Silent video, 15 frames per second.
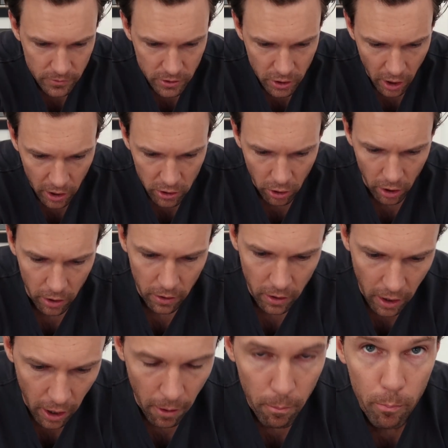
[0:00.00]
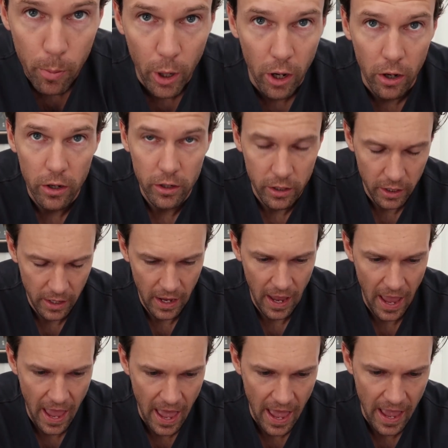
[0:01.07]
so I got a book
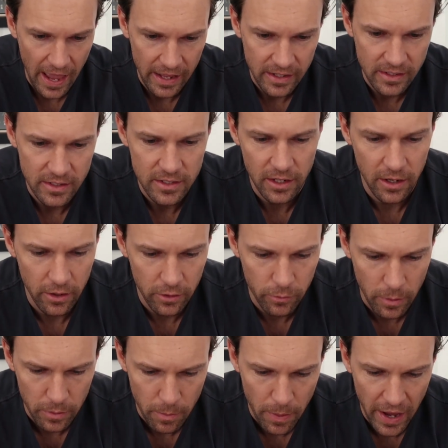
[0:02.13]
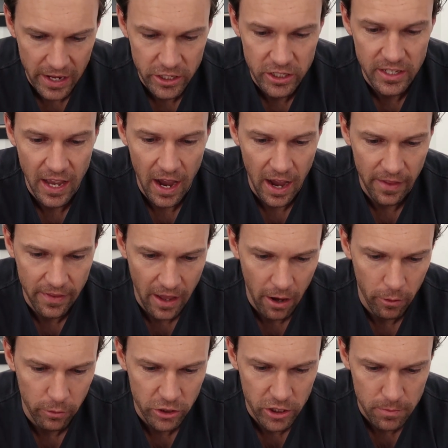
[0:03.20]
and ripped the pages out and
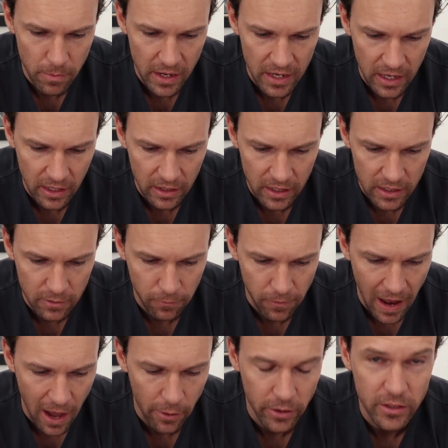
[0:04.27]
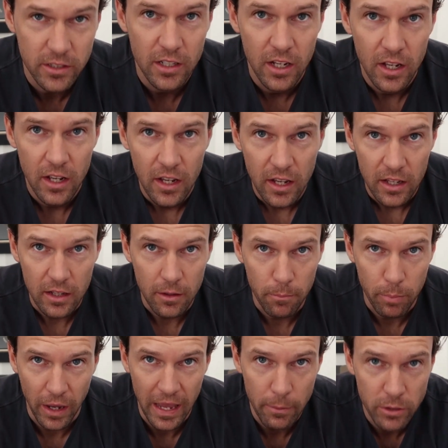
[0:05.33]
now we're just making these flowers.
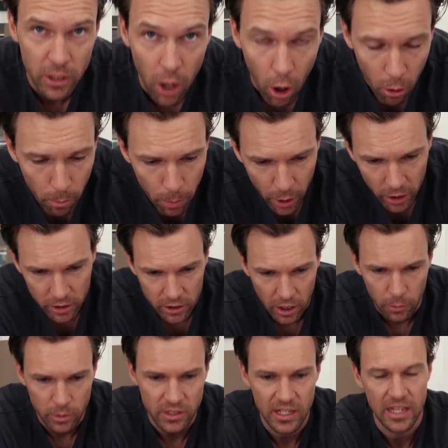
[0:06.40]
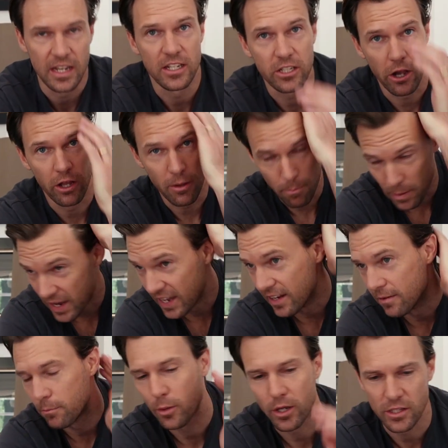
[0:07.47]
But it was an old book that was needed to go in the
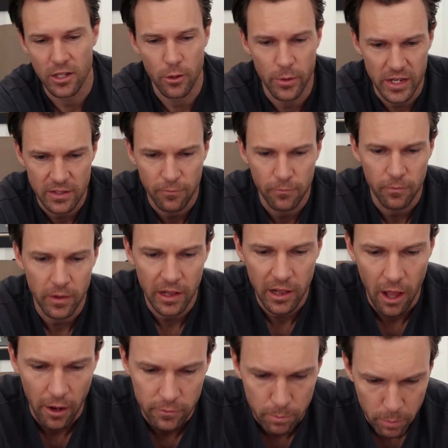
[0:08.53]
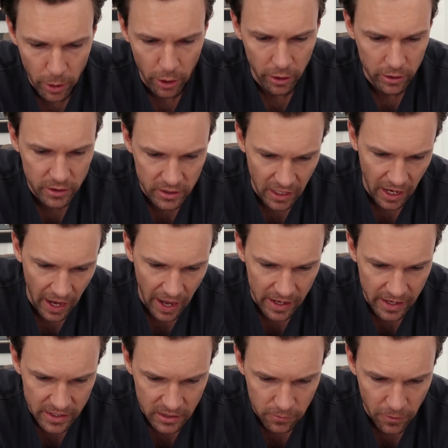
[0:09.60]
bin because Louise loved books
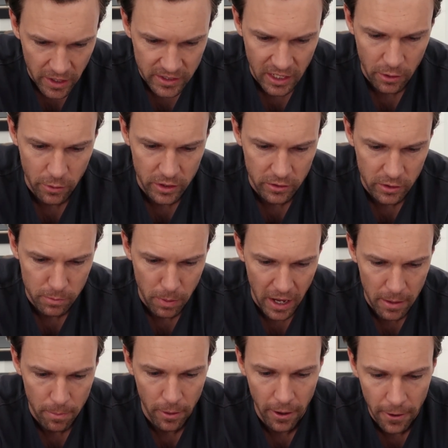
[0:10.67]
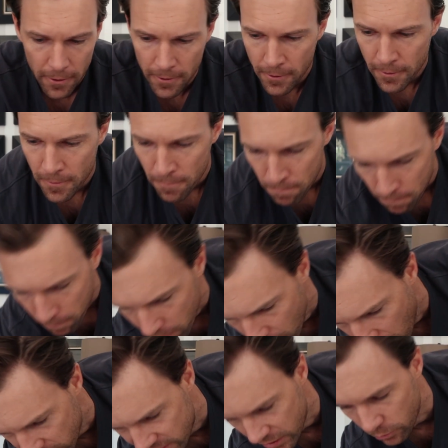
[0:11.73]
and his first was paper.
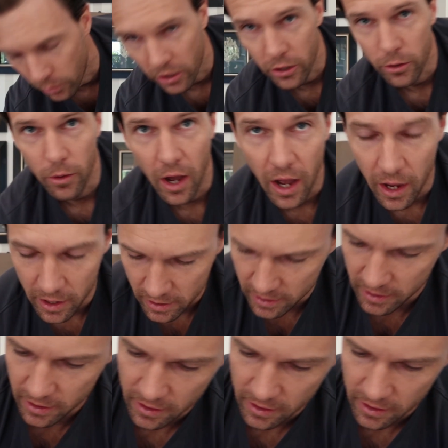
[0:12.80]
I didn't want to uh,